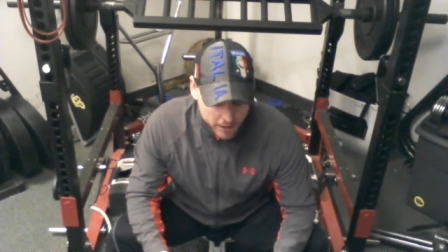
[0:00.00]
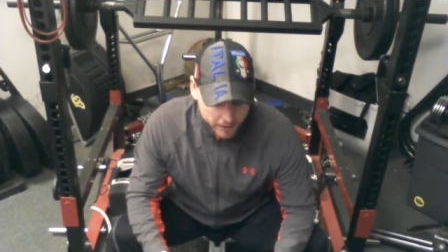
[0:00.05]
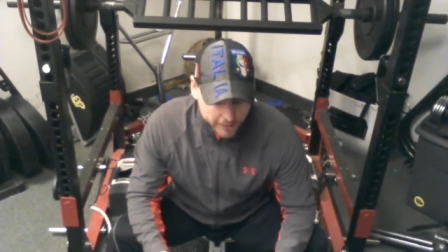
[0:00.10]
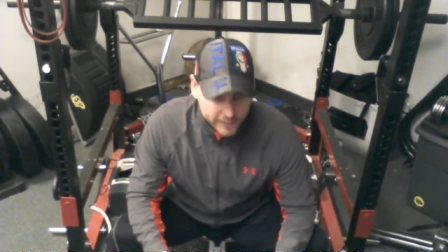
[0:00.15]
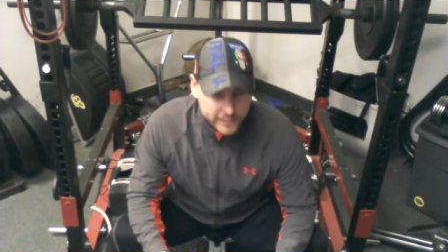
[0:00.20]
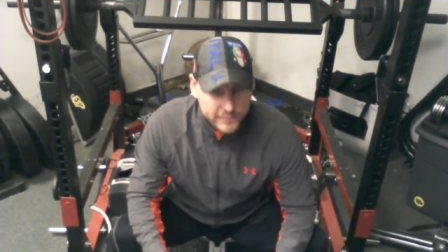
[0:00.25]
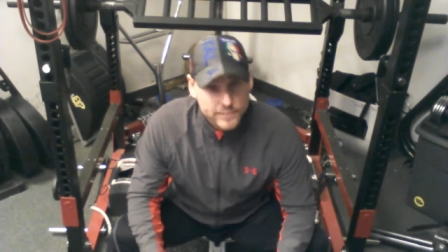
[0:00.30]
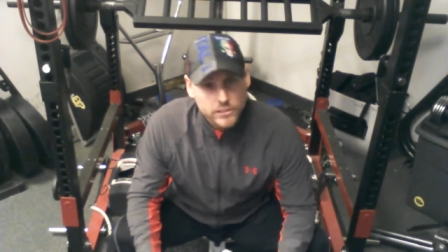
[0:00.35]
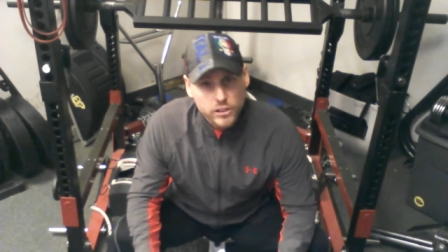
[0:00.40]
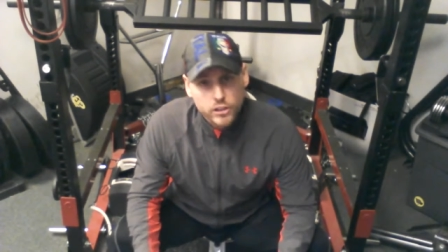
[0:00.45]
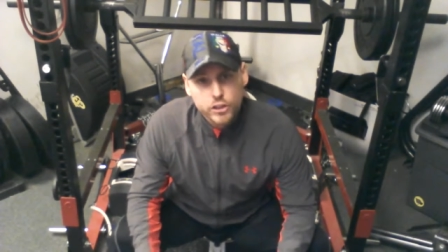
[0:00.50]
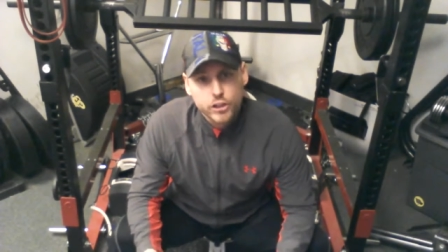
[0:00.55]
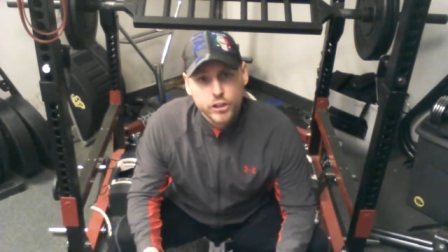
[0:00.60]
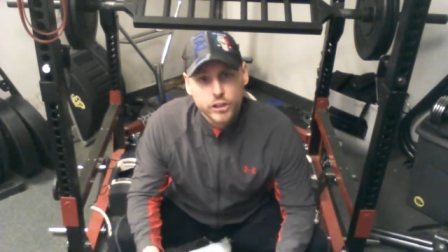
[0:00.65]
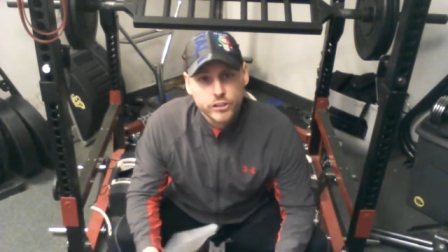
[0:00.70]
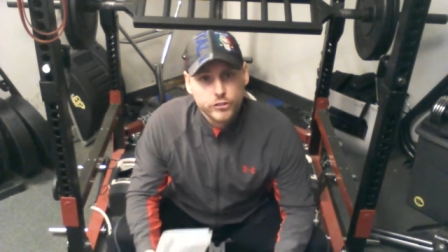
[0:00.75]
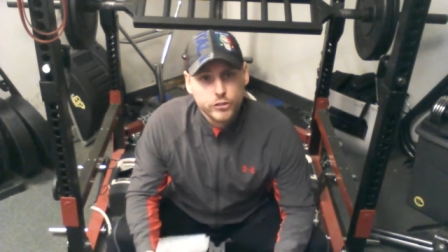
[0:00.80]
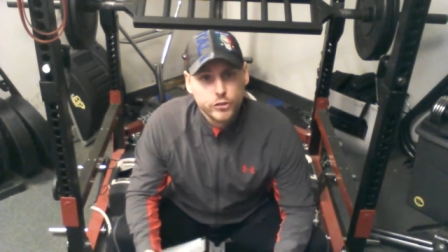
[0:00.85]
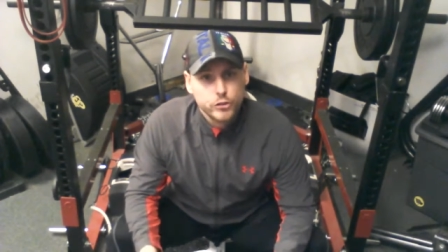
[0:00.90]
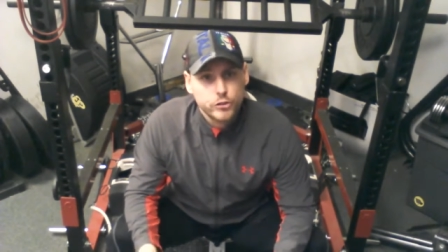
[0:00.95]
This is a
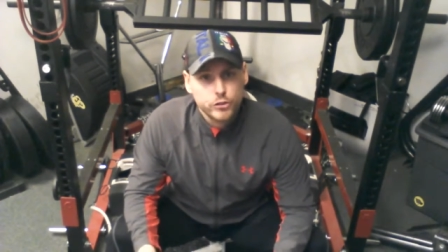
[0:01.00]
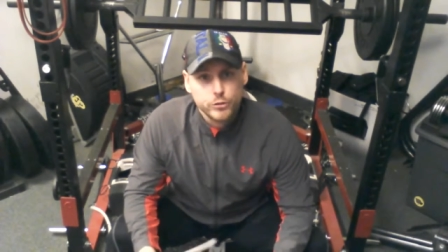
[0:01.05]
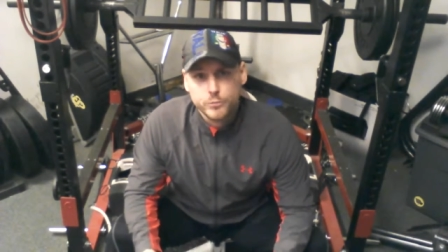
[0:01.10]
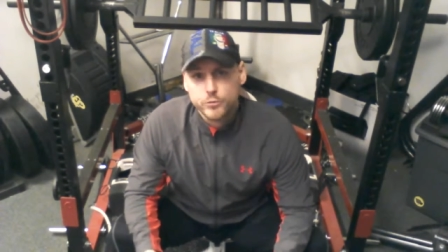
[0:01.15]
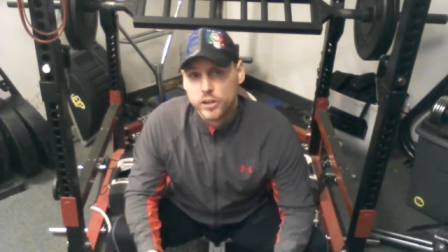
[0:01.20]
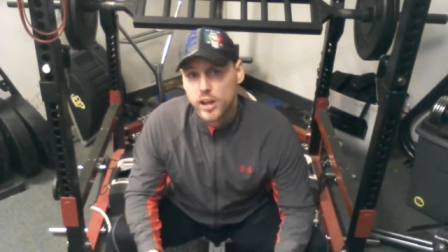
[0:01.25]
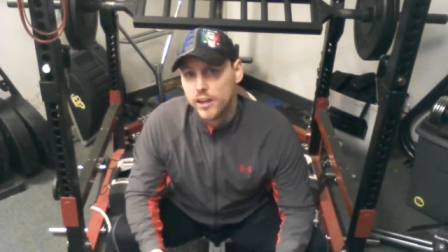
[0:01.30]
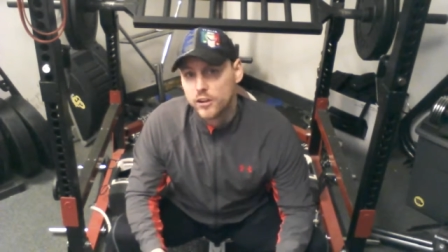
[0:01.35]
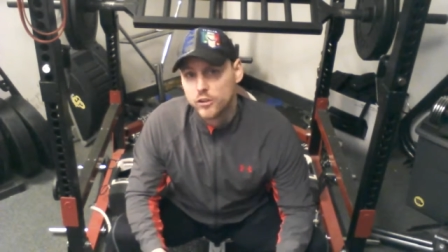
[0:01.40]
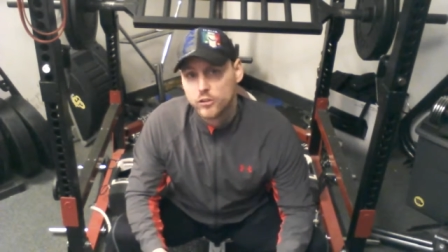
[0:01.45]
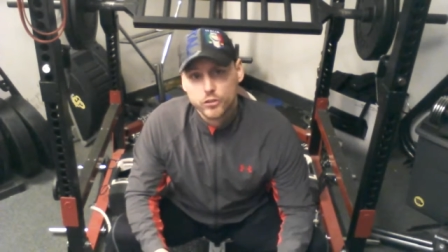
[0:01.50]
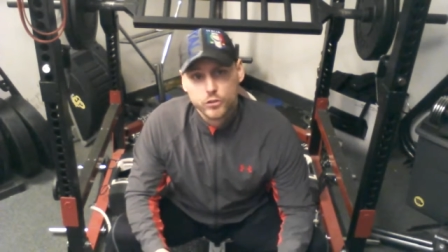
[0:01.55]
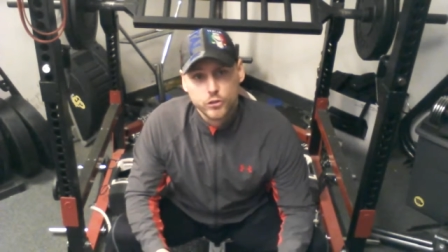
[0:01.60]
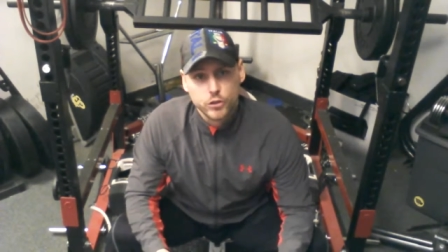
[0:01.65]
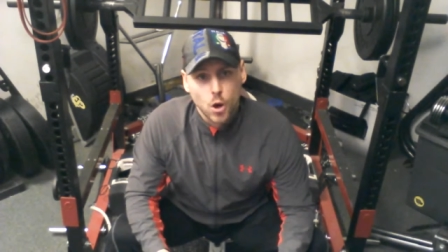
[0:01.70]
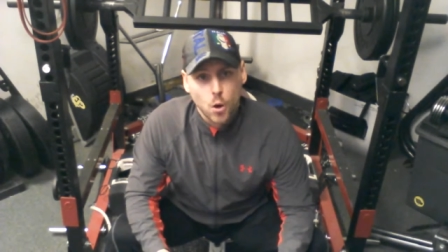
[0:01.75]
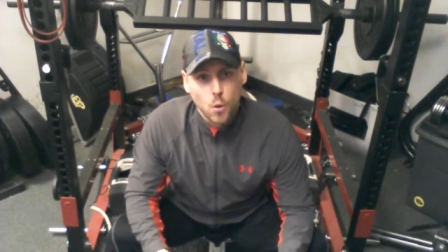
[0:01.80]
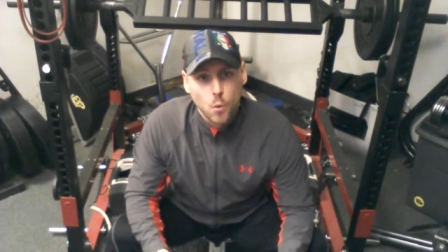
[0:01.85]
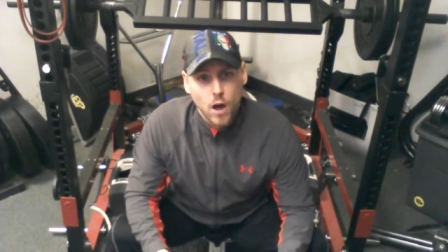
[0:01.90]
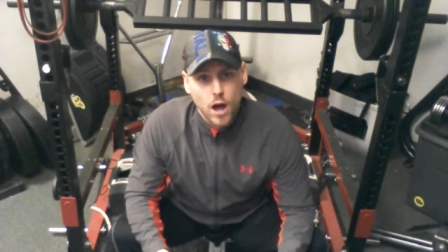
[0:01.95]
good YouTube channel to
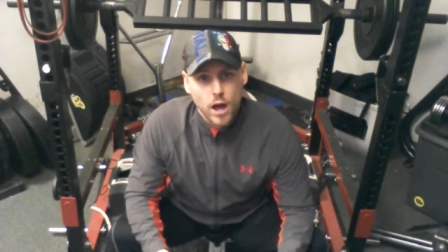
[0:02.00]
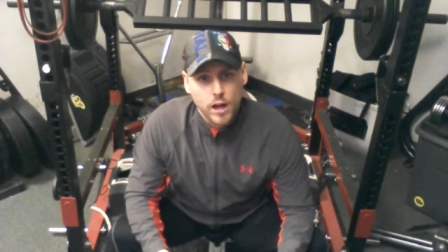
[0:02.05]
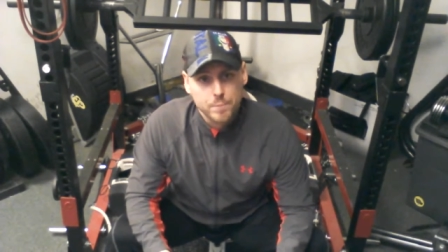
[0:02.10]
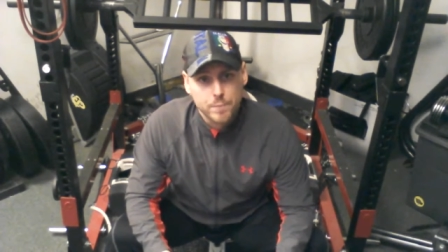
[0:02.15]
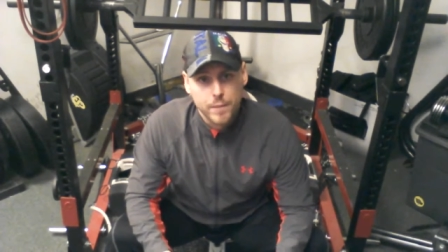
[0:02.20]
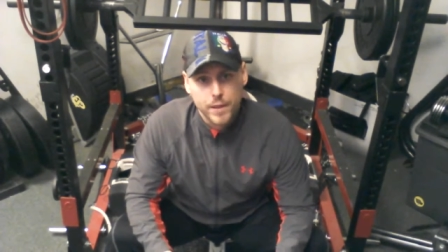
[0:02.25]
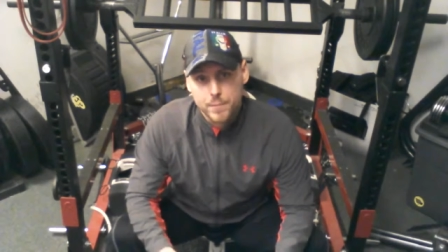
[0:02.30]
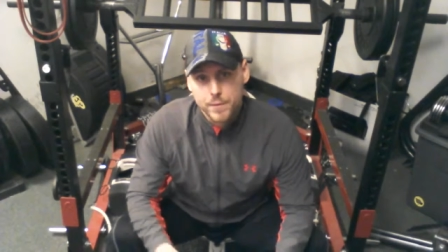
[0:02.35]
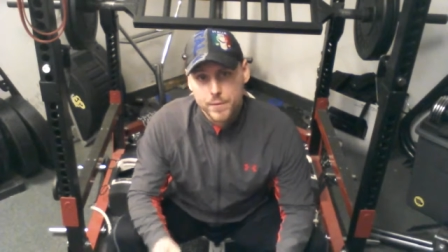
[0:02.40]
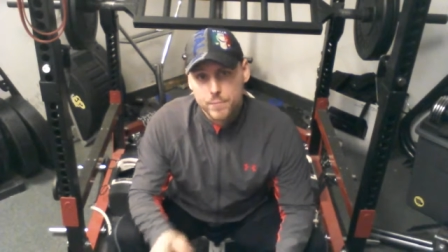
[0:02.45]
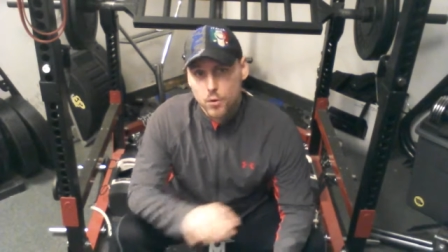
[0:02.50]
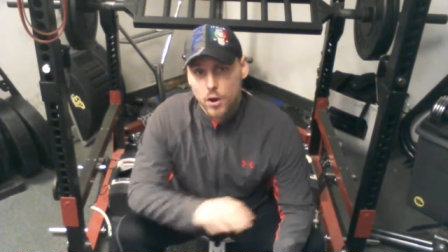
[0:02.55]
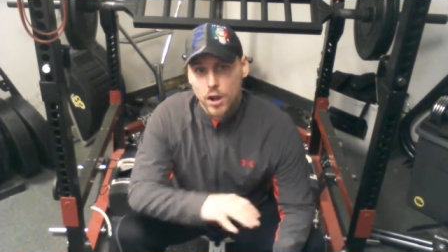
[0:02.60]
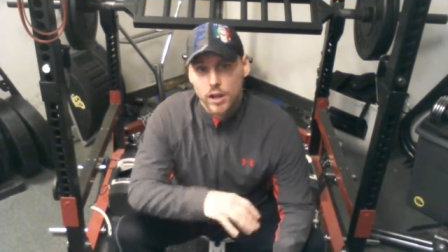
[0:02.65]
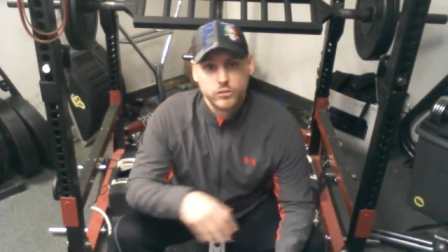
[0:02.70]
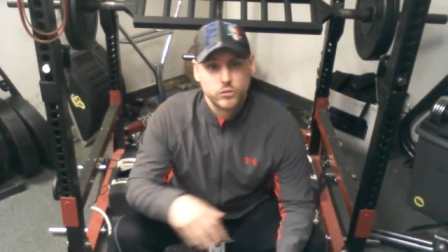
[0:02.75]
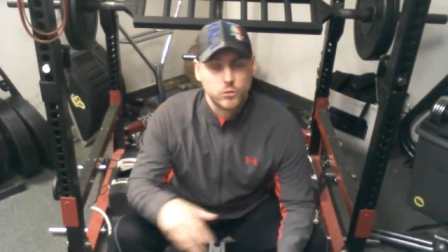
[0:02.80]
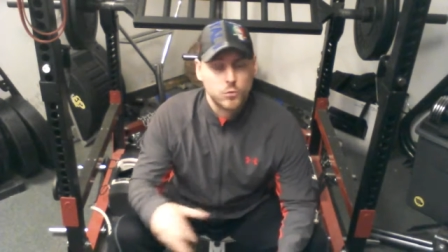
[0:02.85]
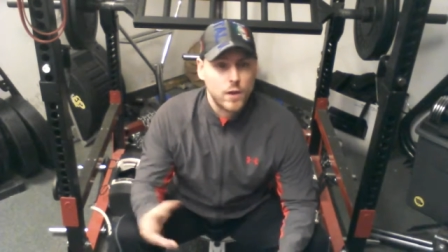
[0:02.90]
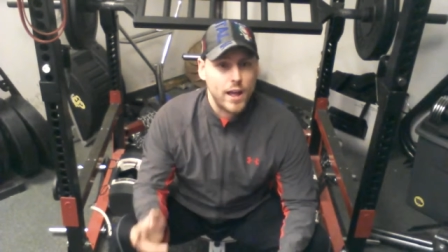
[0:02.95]
go on, maybe
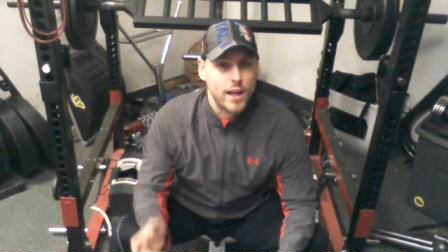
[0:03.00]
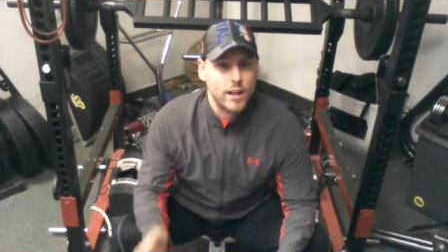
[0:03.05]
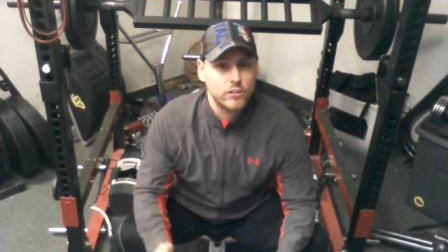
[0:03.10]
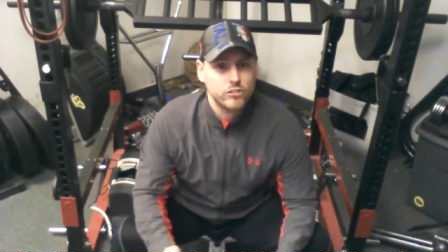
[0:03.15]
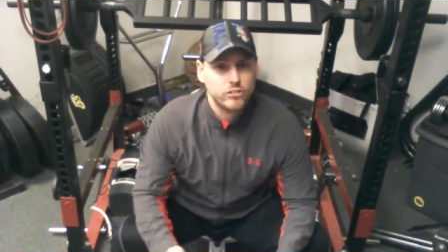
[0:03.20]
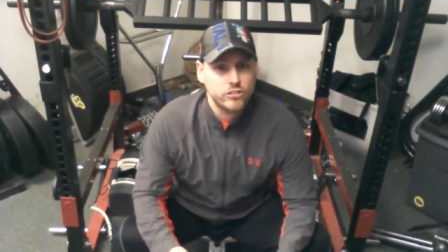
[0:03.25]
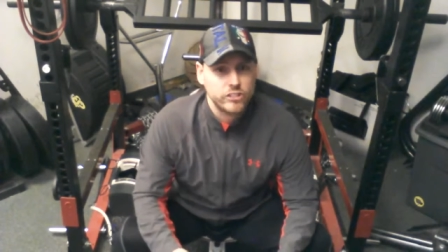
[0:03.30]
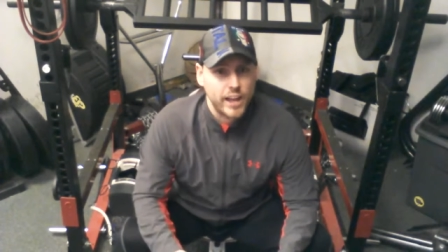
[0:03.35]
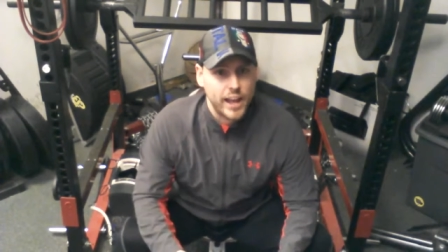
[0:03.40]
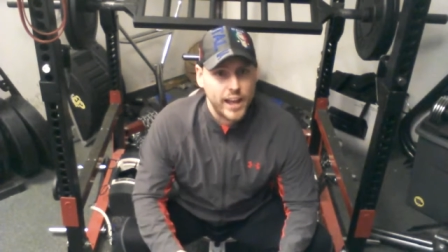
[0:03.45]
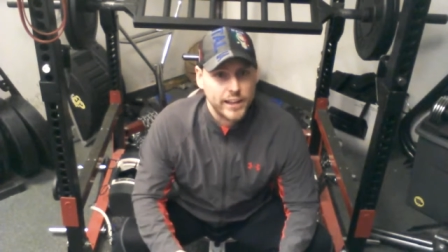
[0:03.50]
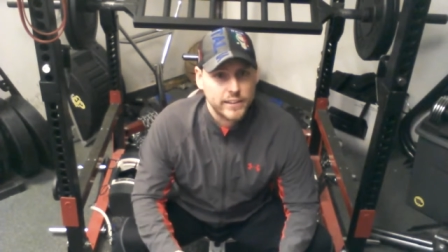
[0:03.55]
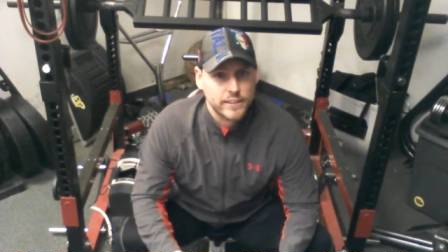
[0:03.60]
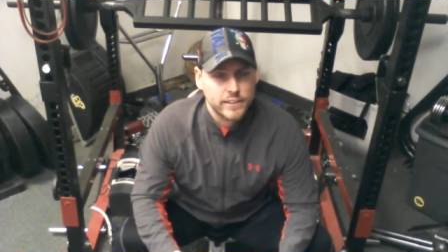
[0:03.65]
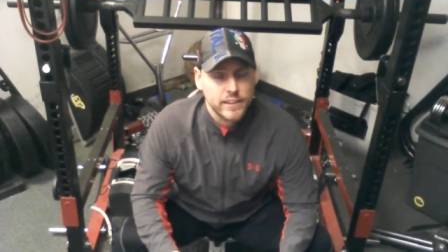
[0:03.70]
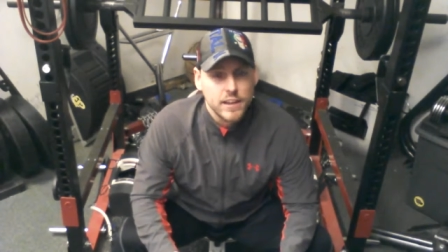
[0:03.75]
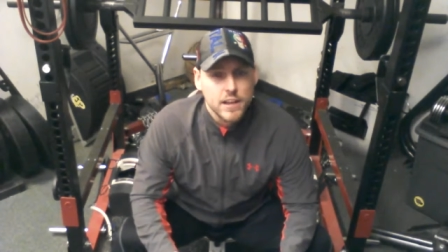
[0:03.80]
browse around, check.